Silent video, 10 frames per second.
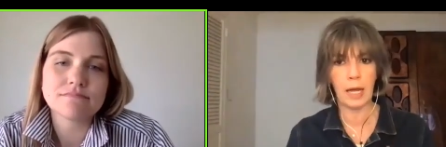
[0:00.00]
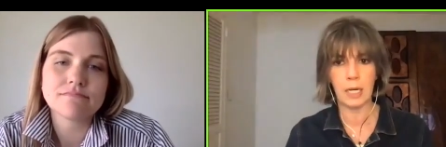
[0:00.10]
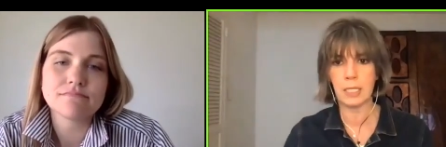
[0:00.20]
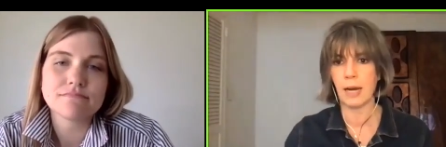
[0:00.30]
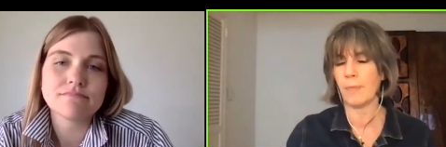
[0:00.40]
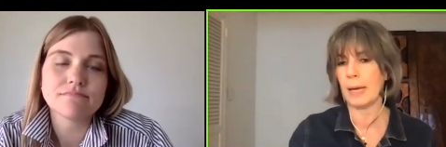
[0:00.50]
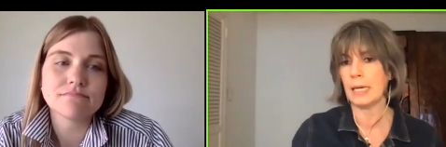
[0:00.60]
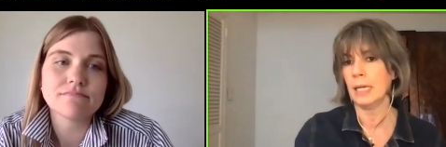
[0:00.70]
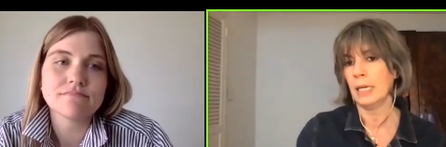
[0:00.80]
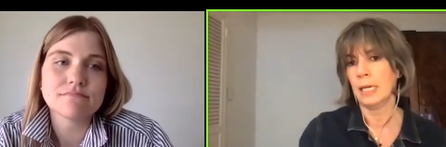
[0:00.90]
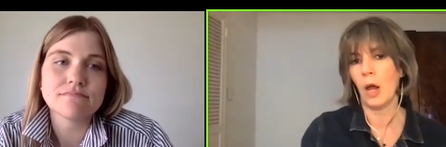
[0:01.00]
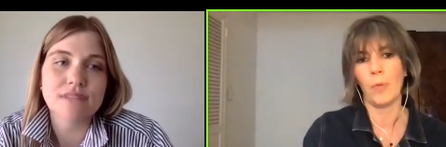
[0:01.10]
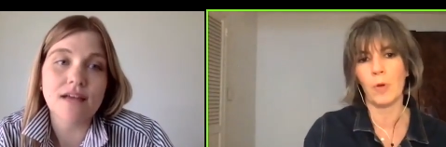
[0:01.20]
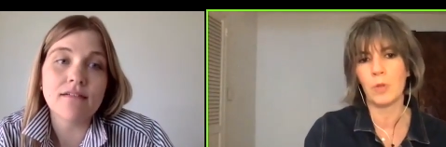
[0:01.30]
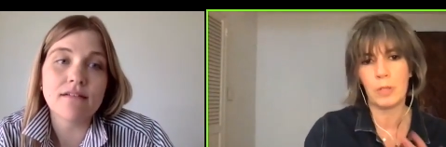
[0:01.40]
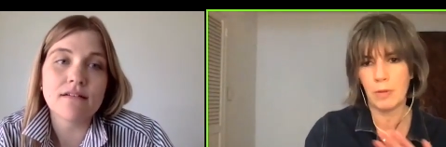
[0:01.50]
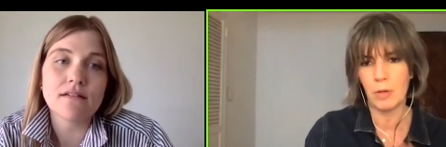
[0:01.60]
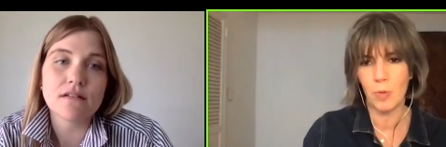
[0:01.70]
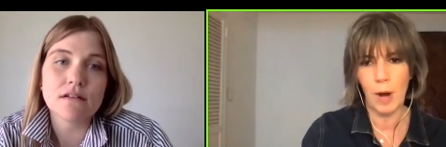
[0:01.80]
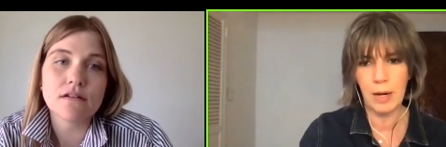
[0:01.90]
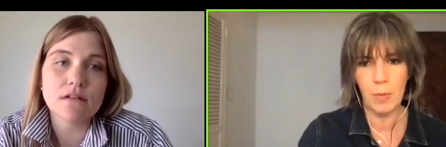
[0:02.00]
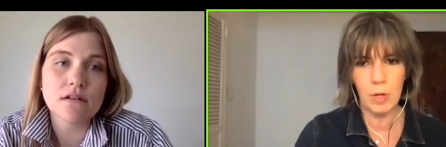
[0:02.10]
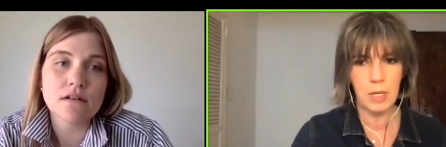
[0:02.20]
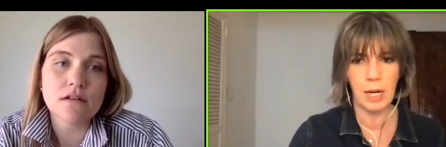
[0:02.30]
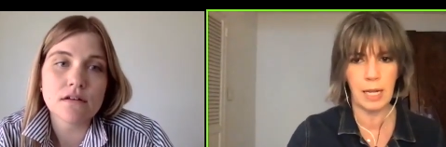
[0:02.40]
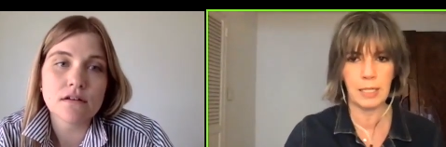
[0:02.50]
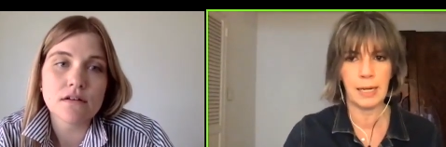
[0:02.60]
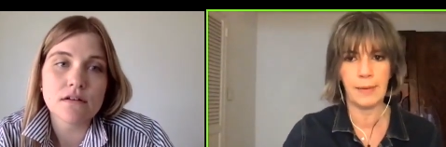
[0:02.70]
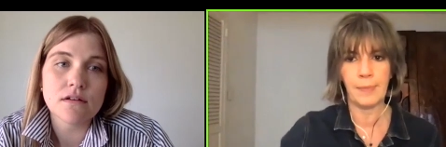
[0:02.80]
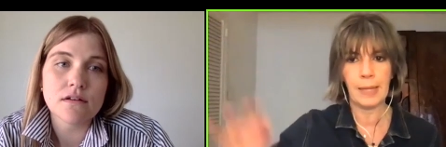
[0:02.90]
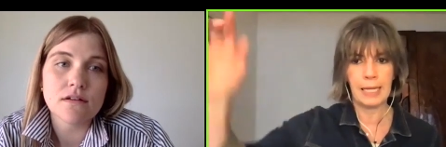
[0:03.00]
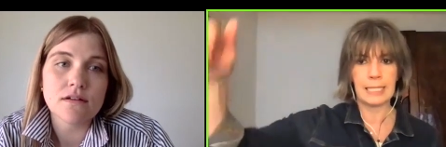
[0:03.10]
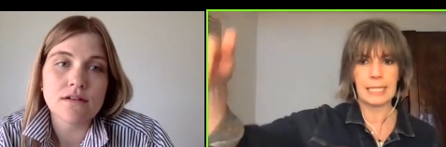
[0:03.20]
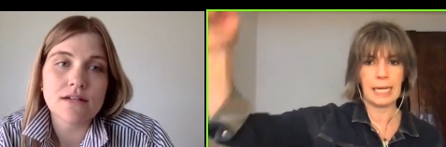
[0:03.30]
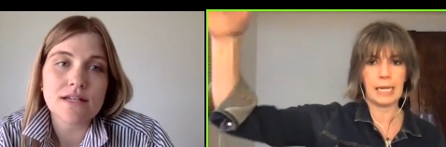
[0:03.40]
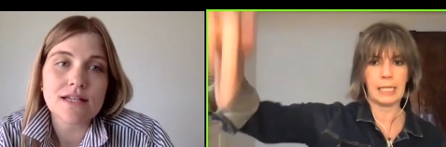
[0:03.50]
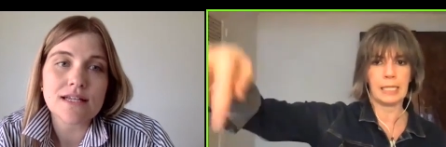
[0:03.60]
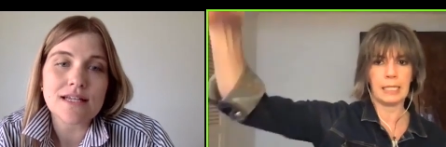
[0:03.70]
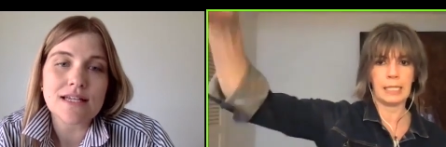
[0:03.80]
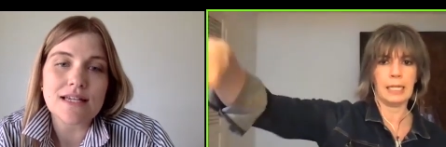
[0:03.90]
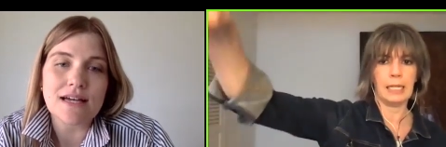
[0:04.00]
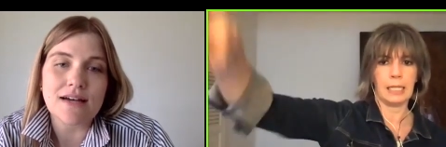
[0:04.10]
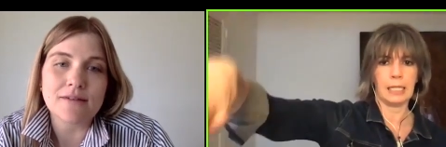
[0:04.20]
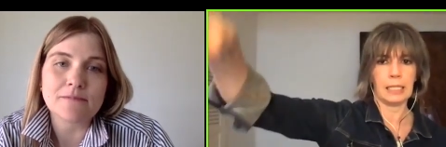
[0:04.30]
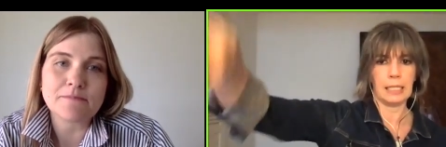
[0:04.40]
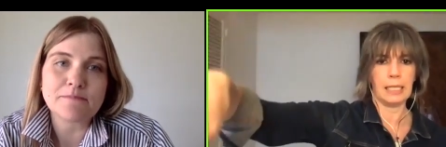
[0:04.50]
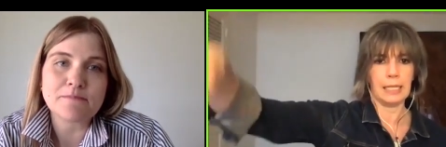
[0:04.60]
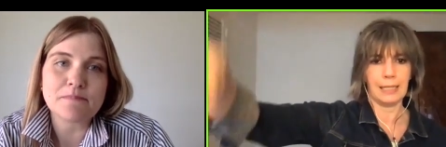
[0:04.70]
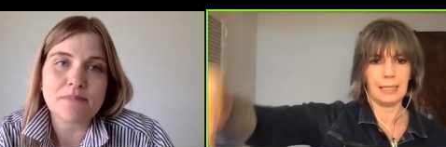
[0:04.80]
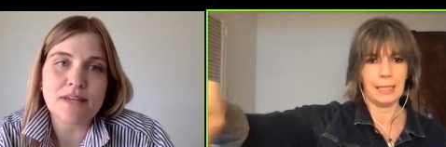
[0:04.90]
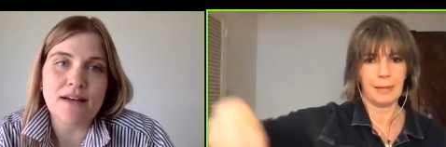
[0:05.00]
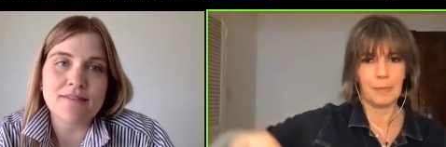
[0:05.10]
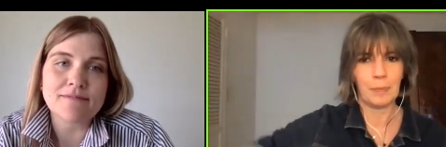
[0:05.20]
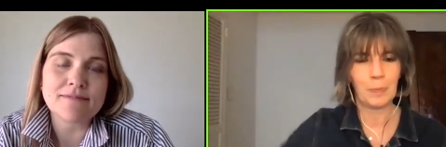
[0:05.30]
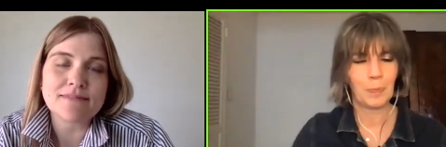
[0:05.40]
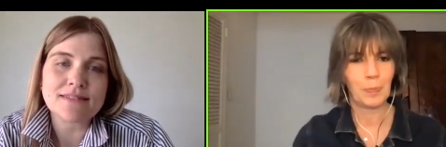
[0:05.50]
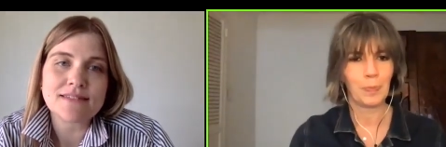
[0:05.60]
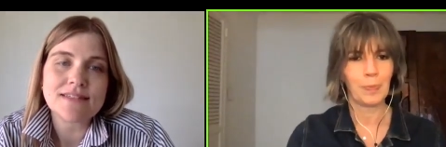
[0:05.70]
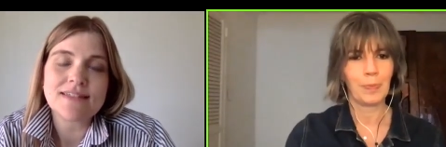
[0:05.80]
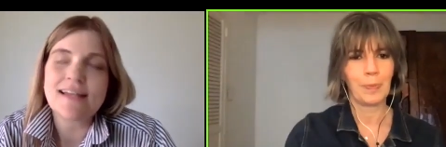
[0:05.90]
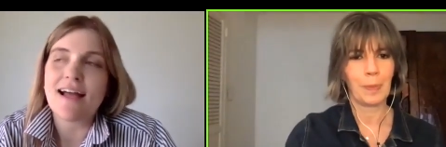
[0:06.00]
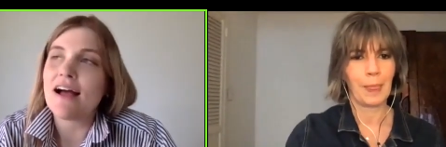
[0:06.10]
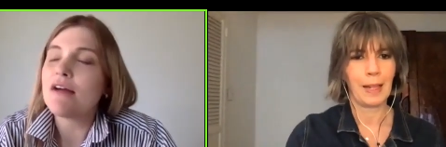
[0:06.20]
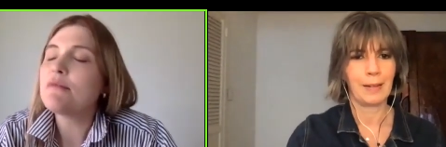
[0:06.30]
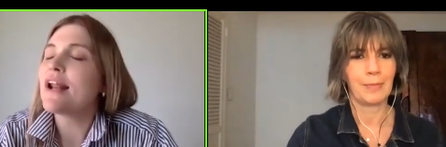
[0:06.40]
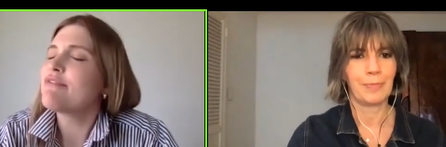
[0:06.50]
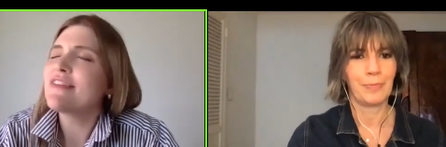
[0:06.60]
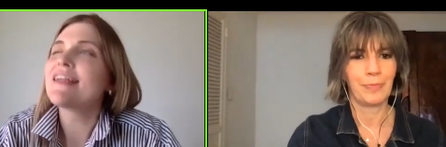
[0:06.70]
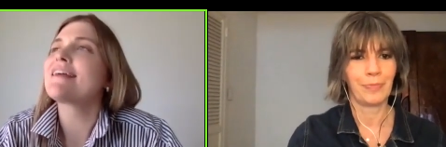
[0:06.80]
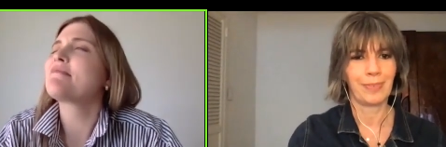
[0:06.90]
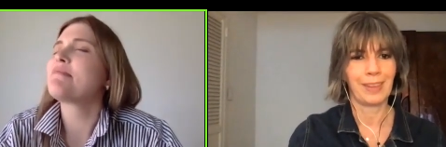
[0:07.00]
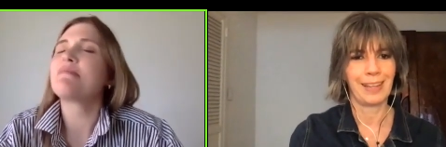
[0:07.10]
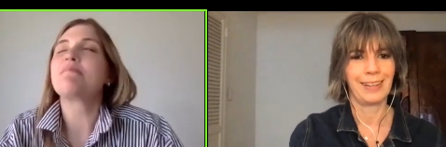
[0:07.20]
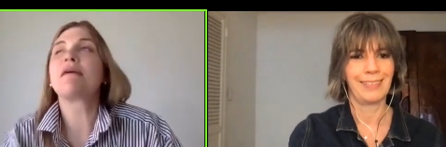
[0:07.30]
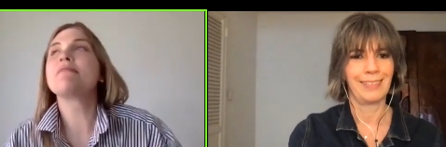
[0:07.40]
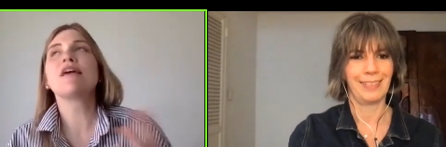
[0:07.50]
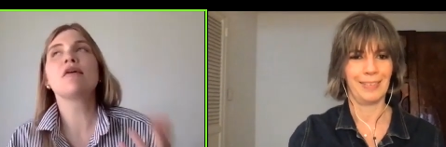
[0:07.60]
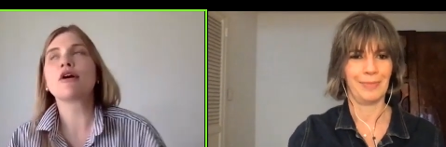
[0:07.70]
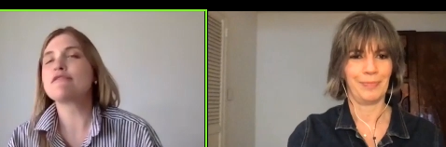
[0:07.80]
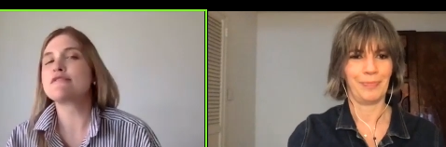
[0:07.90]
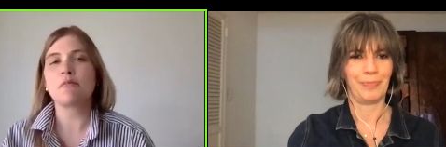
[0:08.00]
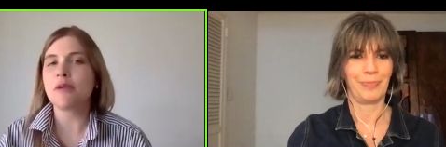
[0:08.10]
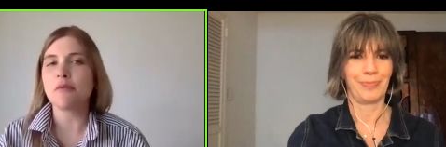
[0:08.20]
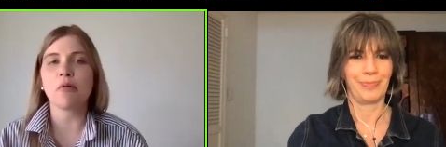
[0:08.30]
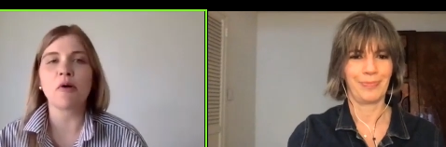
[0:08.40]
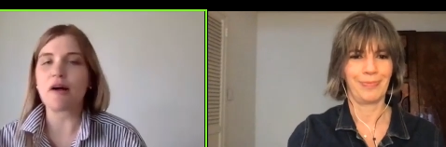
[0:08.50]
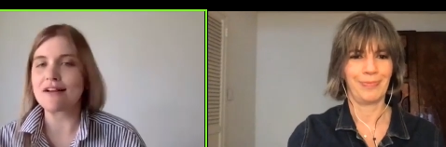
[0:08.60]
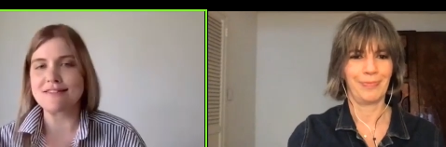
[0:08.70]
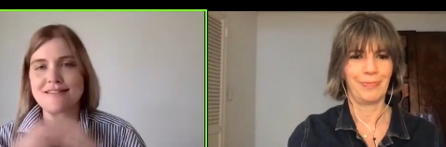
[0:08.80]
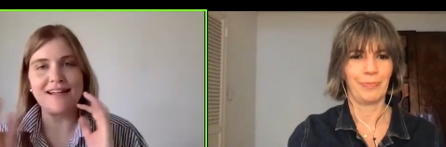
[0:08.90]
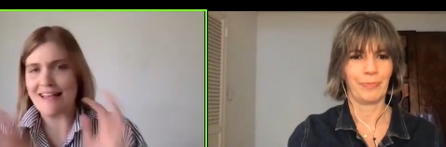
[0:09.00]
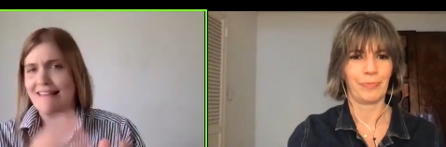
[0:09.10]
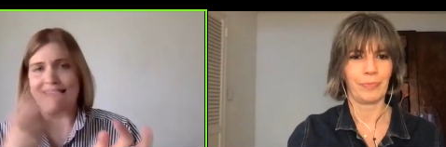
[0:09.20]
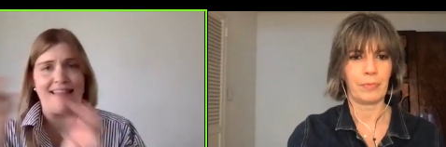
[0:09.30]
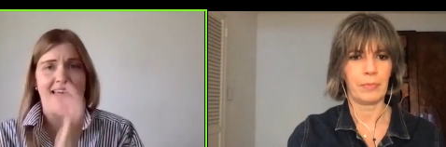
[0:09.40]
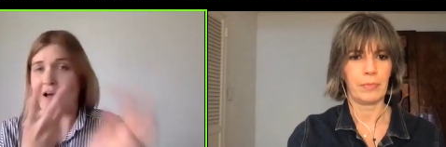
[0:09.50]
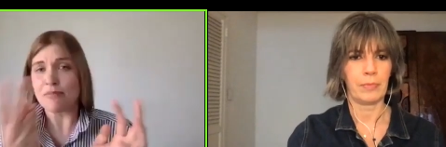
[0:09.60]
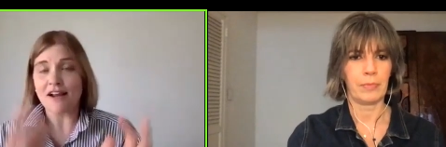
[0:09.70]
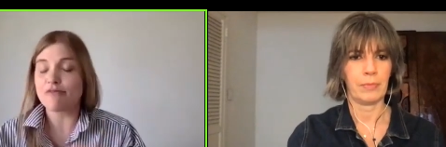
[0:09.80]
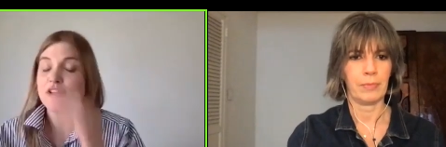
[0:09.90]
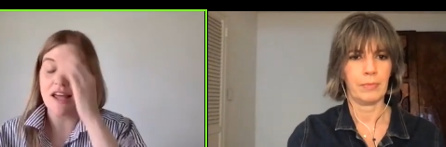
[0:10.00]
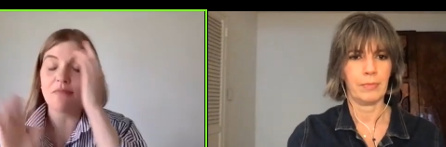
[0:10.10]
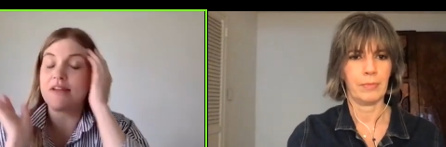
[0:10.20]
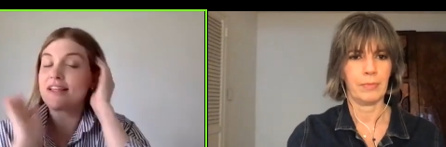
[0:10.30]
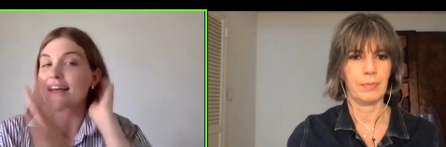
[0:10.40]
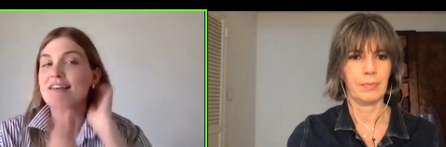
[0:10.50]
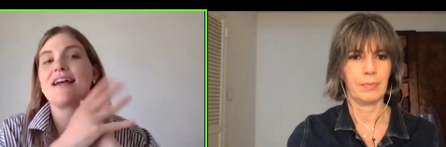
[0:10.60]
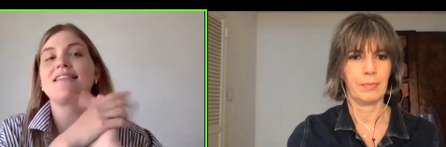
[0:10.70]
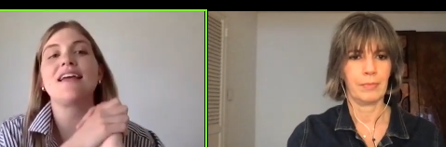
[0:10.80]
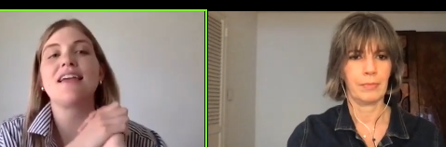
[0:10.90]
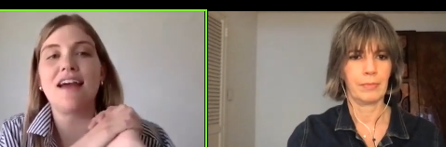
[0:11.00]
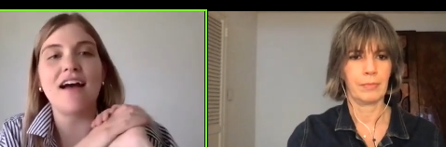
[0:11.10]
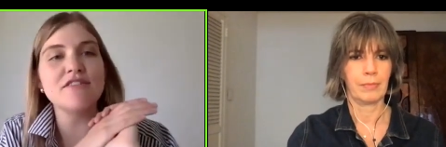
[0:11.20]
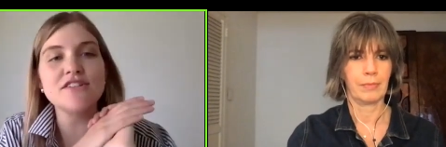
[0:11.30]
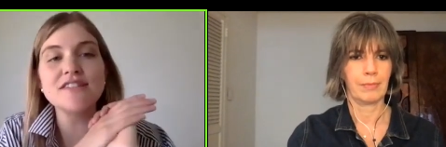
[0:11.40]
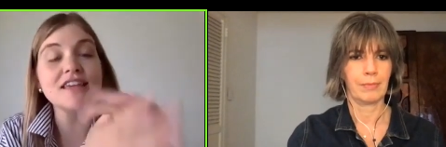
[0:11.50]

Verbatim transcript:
Speaker 1: kind of stuff. But no, those those random ones on LinkedIn, delete, delete, delete, delete.
Speaker 2: Yeah, I mean, I feel like maybe they work for some people because they happen every day. But yes, I think yeah, just